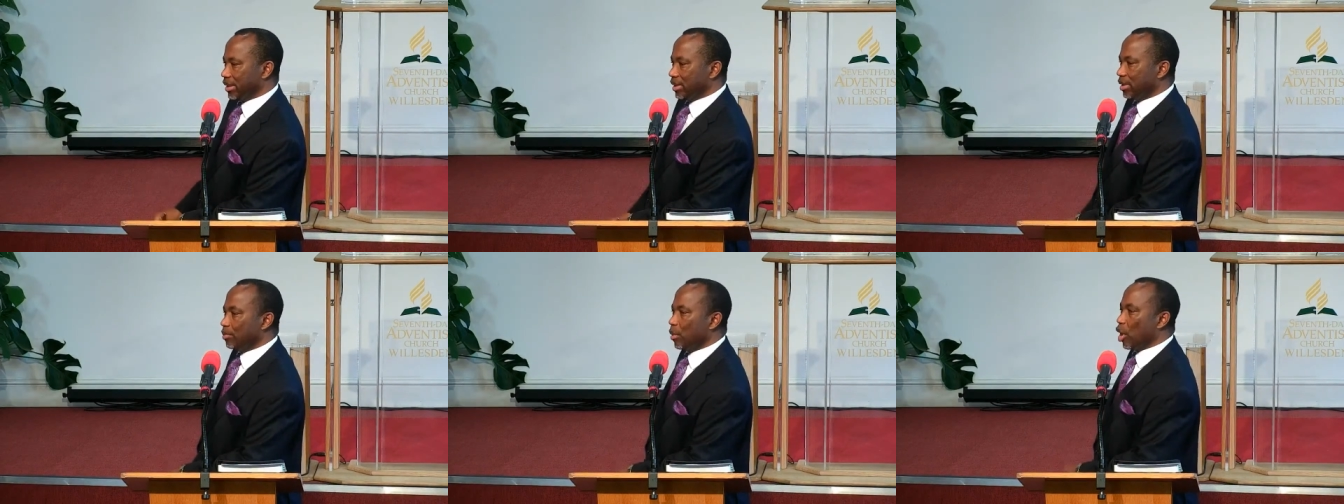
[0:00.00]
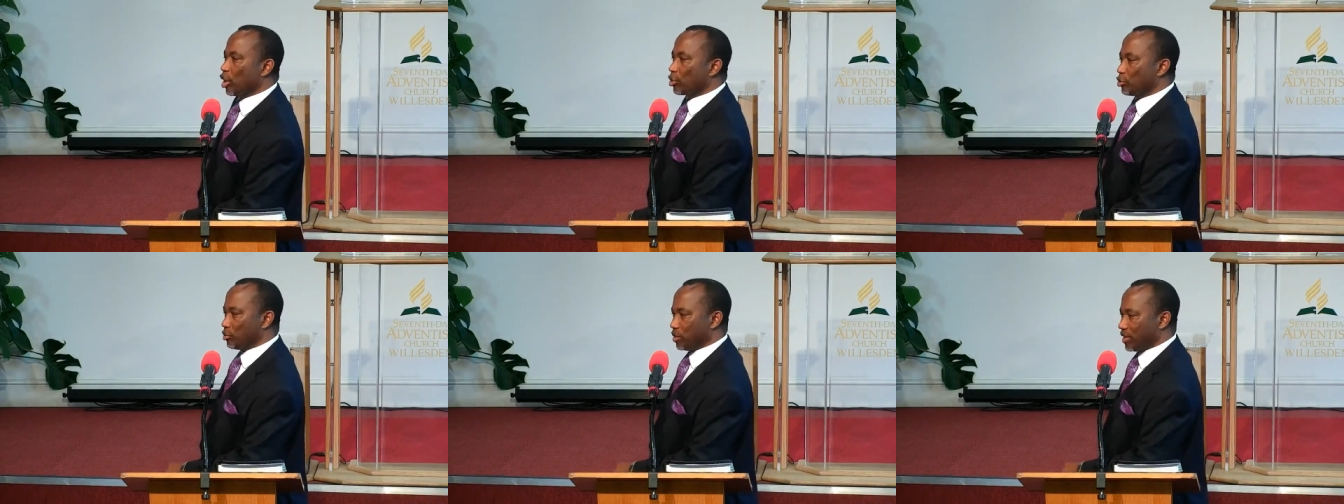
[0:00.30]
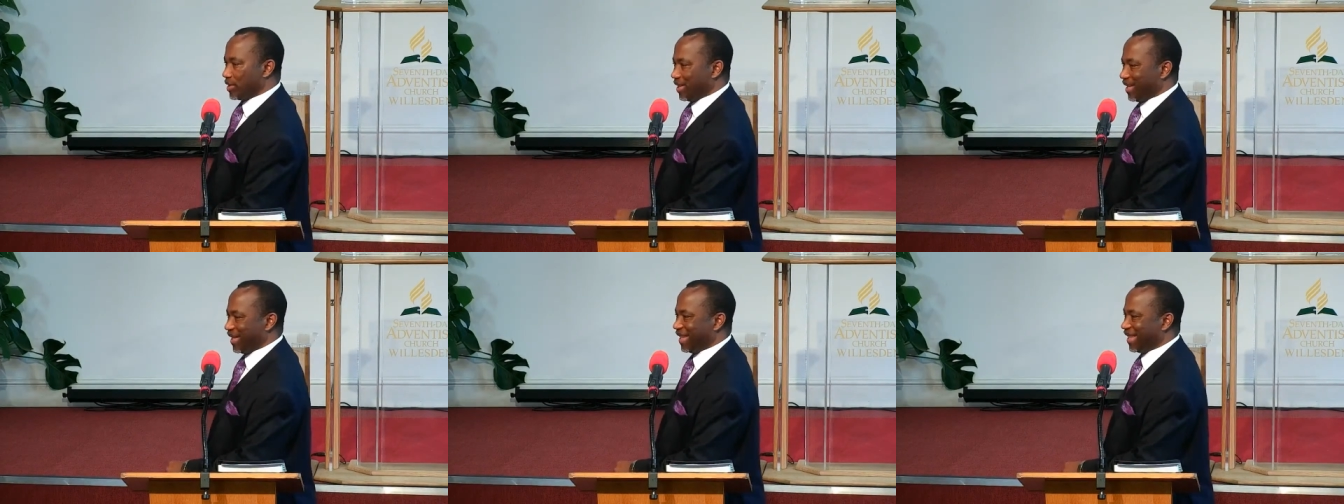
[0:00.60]

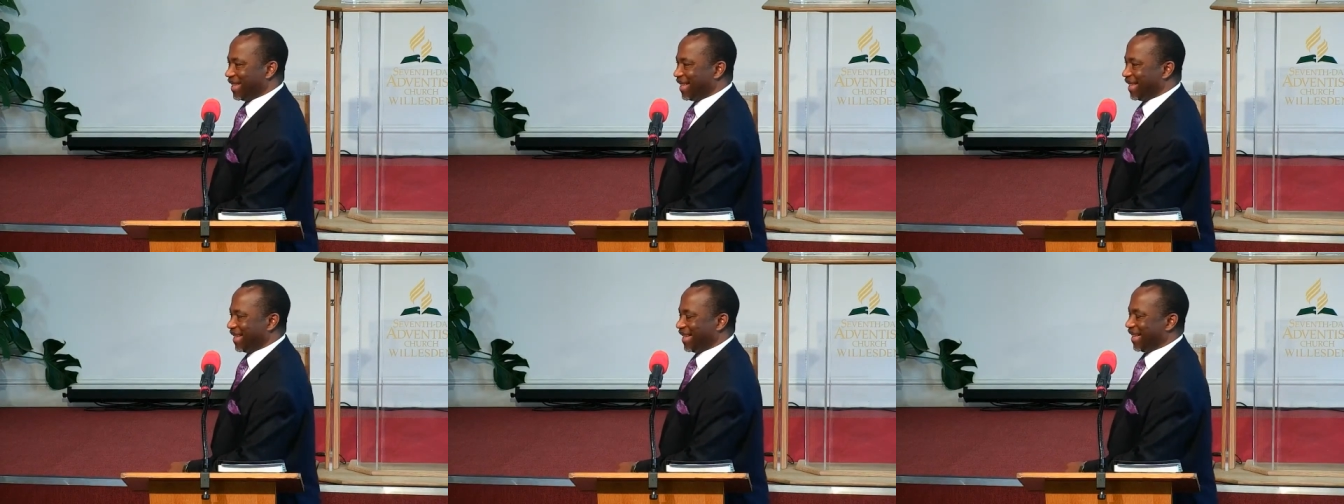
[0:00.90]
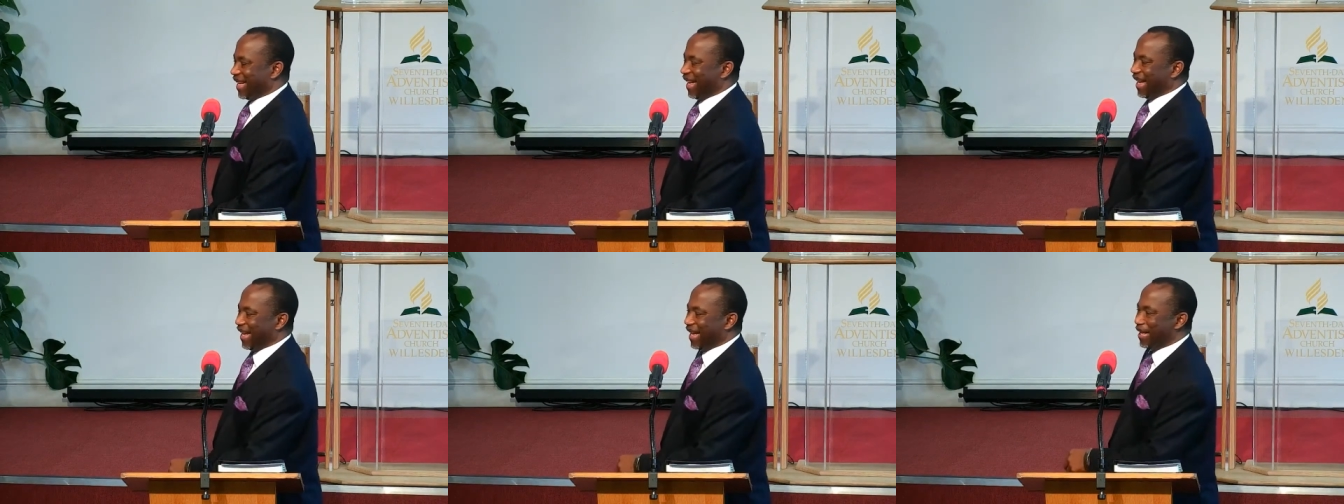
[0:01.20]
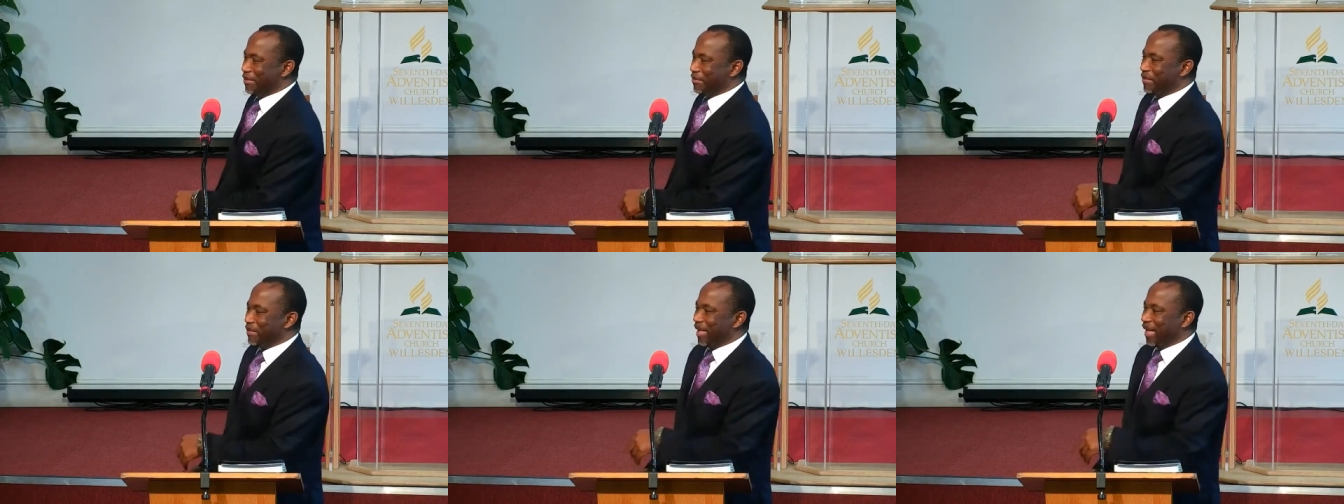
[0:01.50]
democracy.
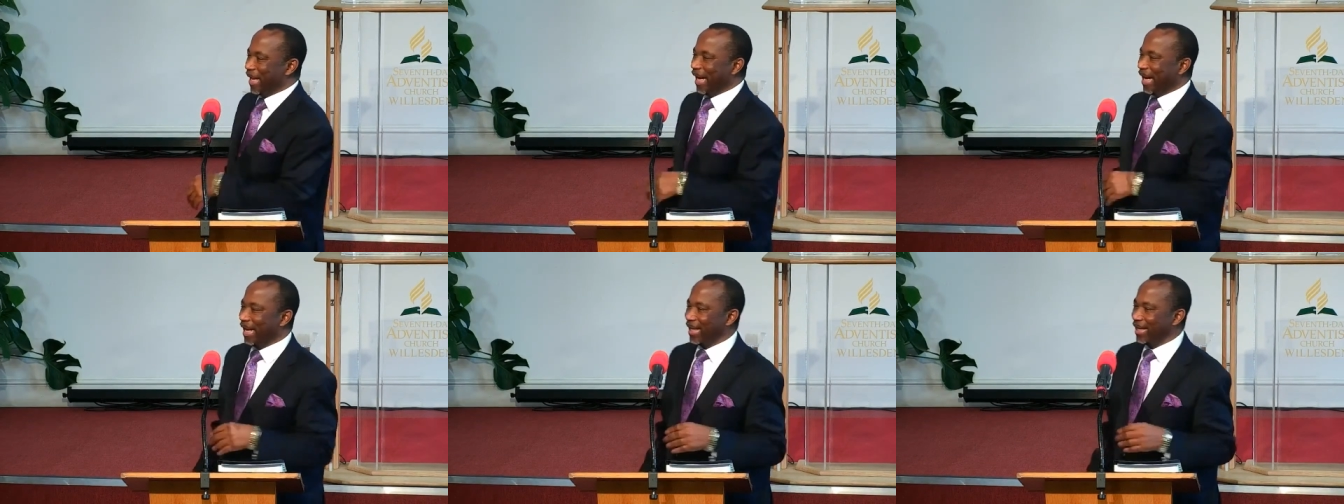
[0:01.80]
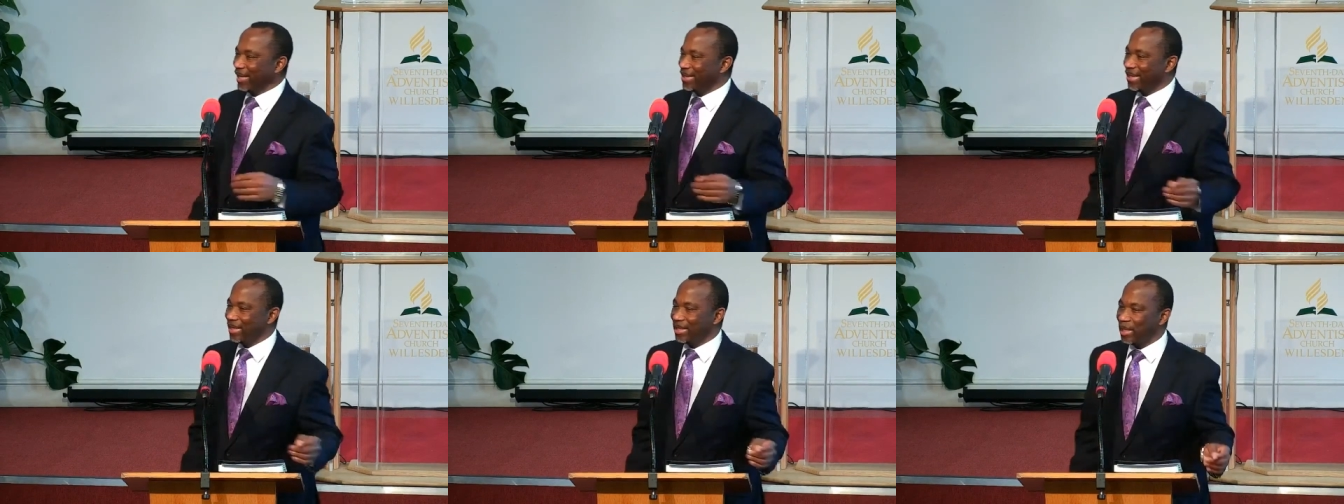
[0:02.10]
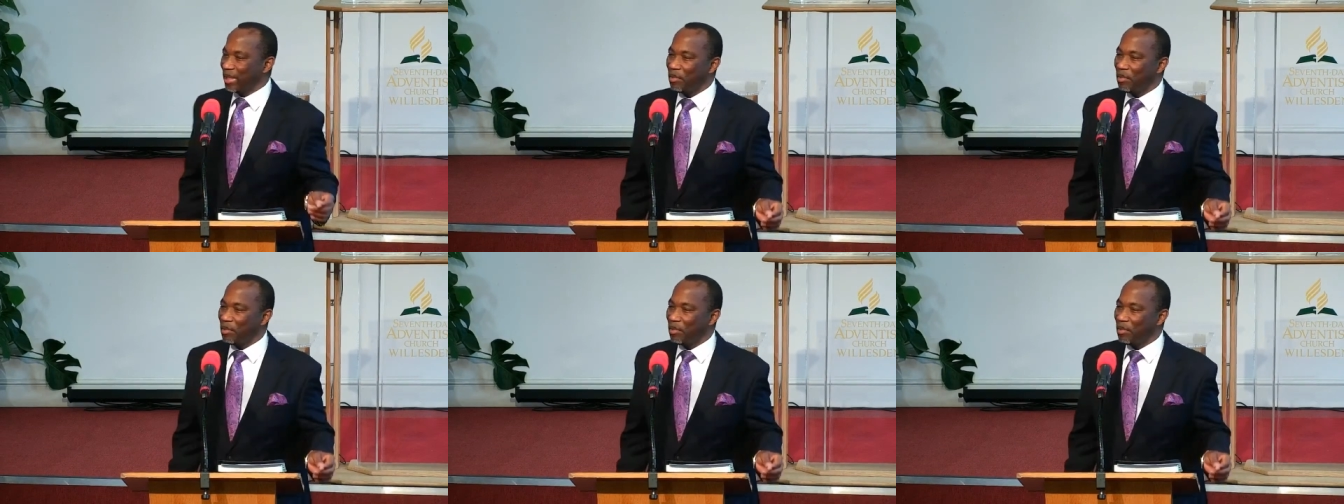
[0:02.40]
And